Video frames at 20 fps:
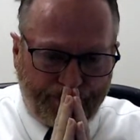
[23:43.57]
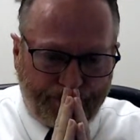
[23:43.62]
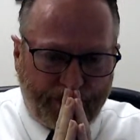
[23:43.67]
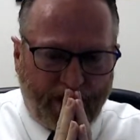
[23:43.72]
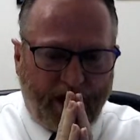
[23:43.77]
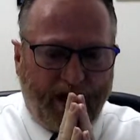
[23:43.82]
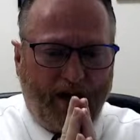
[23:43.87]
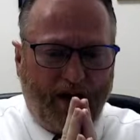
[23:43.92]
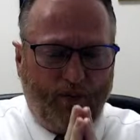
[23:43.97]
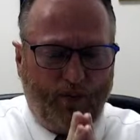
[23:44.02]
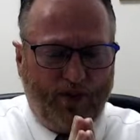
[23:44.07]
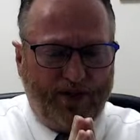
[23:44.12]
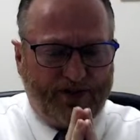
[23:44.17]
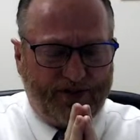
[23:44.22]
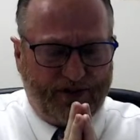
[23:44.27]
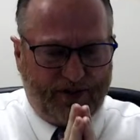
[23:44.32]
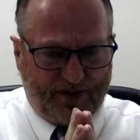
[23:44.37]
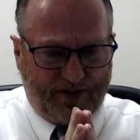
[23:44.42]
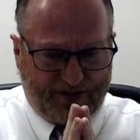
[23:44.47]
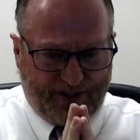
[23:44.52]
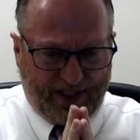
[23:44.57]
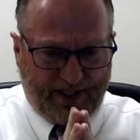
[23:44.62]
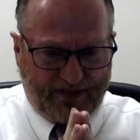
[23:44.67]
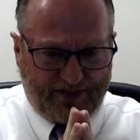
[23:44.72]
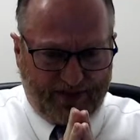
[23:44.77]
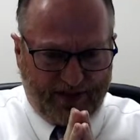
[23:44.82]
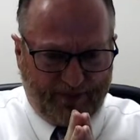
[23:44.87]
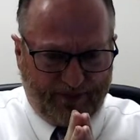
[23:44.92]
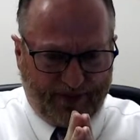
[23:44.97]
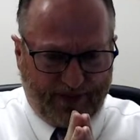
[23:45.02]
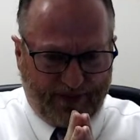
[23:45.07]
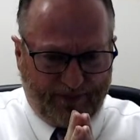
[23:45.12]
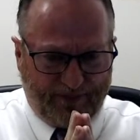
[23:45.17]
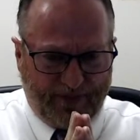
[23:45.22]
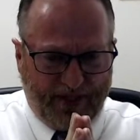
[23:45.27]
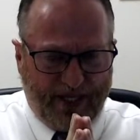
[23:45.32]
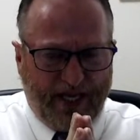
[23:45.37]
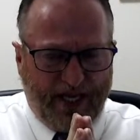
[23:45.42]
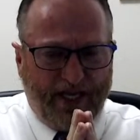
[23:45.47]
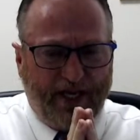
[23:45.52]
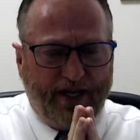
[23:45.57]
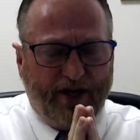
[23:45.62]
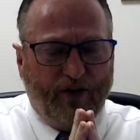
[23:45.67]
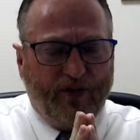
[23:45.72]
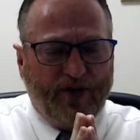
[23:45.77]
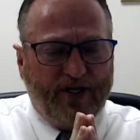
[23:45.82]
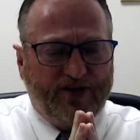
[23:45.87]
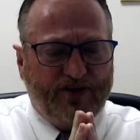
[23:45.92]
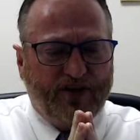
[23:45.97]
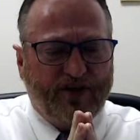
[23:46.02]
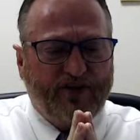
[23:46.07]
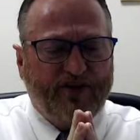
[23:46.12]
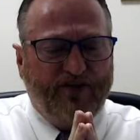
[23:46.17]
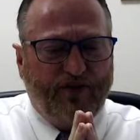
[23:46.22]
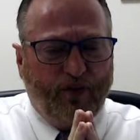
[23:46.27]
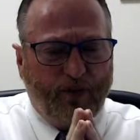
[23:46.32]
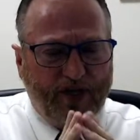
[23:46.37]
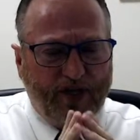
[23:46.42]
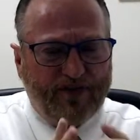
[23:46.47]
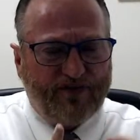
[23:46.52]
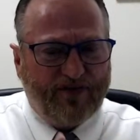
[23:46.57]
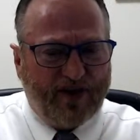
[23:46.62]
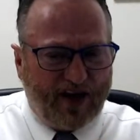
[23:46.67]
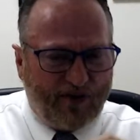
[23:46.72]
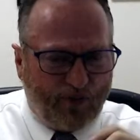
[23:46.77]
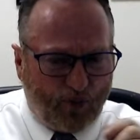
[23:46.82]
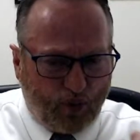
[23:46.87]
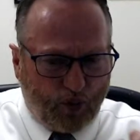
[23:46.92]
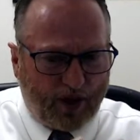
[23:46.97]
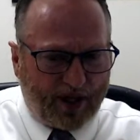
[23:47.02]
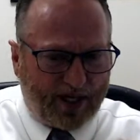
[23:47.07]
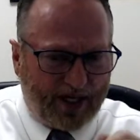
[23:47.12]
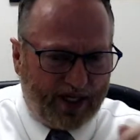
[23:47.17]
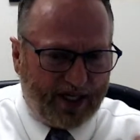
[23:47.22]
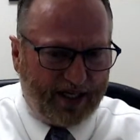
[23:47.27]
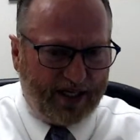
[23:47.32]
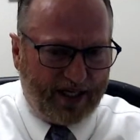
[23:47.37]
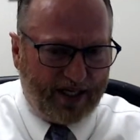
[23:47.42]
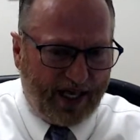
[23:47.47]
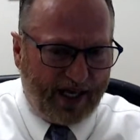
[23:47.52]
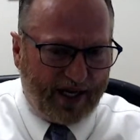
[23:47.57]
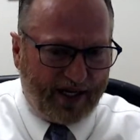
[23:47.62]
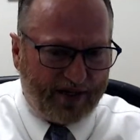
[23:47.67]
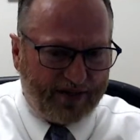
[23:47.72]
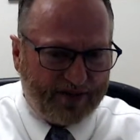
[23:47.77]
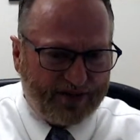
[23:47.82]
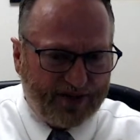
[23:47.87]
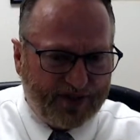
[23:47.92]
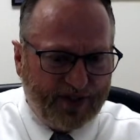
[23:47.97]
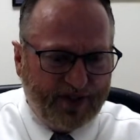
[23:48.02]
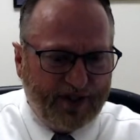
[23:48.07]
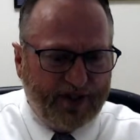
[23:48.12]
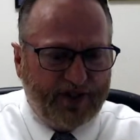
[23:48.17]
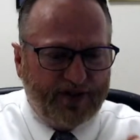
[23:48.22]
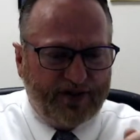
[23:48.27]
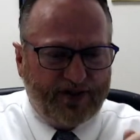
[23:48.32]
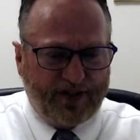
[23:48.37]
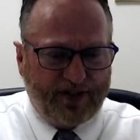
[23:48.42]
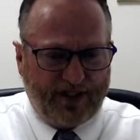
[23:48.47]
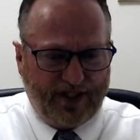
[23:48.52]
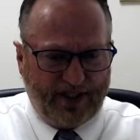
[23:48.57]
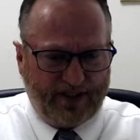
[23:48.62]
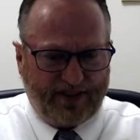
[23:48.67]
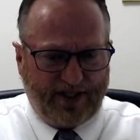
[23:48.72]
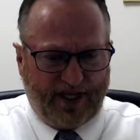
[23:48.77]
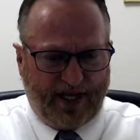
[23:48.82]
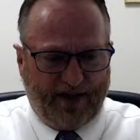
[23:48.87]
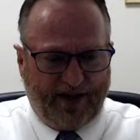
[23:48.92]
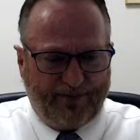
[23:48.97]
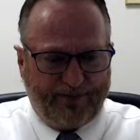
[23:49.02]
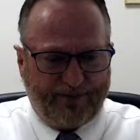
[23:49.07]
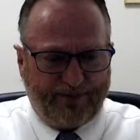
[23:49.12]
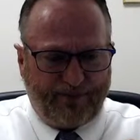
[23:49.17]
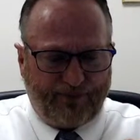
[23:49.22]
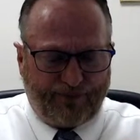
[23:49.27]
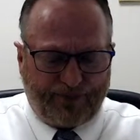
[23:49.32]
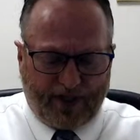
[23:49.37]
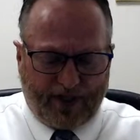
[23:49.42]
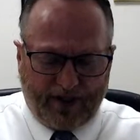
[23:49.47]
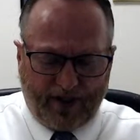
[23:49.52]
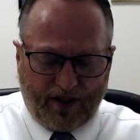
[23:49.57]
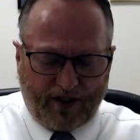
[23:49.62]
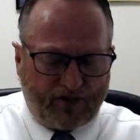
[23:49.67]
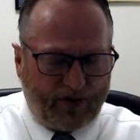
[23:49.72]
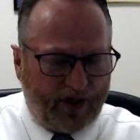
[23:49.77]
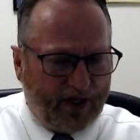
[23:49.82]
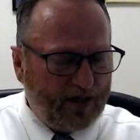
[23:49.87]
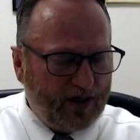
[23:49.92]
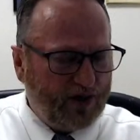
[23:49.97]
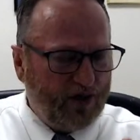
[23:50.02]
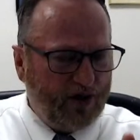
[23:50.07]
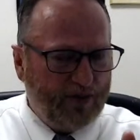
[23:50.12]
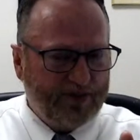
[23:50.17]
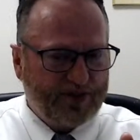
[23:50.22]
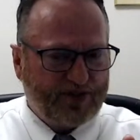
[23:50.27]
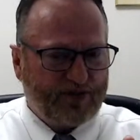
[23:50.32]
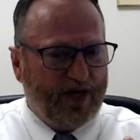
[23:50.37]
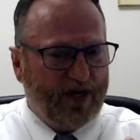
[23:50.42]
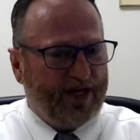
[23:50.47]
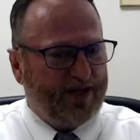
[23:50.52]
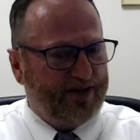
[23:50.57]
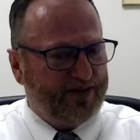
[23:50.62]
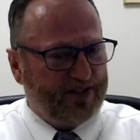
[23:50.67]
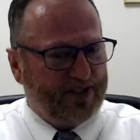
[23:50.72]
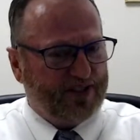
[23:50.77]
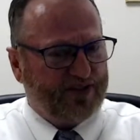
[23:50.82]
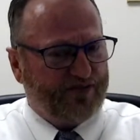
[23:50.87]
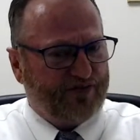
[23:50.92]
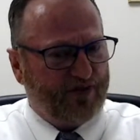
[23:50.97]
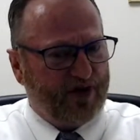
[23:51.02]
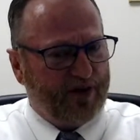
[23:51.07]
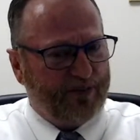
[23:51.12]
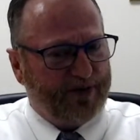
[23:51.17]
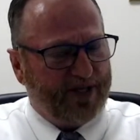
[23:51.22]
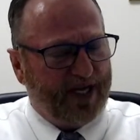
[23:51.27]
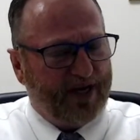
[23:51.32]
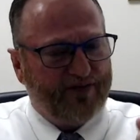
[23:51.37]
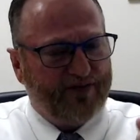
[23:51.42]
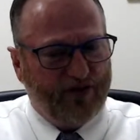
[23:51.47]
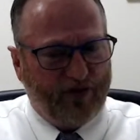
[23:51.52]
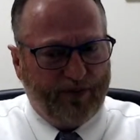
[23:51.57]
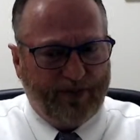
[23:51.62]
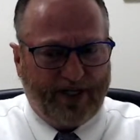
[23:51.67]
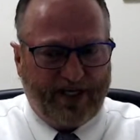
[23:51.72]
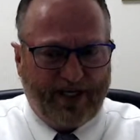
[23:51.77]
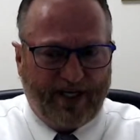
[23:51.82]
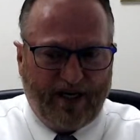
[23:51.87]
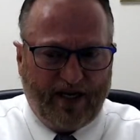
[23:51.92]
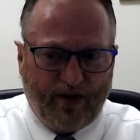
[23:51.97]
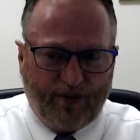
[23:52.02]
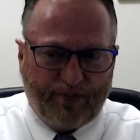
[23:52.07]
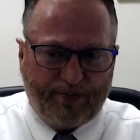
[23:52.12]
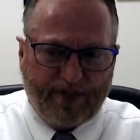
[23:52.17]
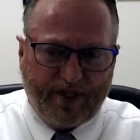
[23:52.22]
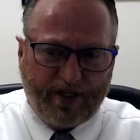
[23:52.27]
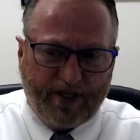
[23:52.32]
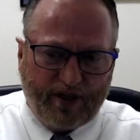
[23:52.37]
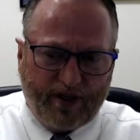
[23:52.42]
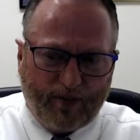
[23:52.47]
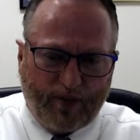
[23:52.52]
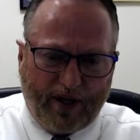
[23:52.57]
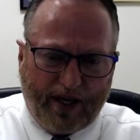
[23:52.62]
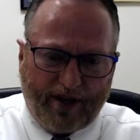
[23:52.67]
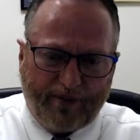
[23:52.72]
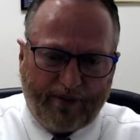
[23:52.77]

I want you to understand something. It only took 45 working days to get that. Now, Credit Karma is great because it's free, but they have nobody to help you anyway.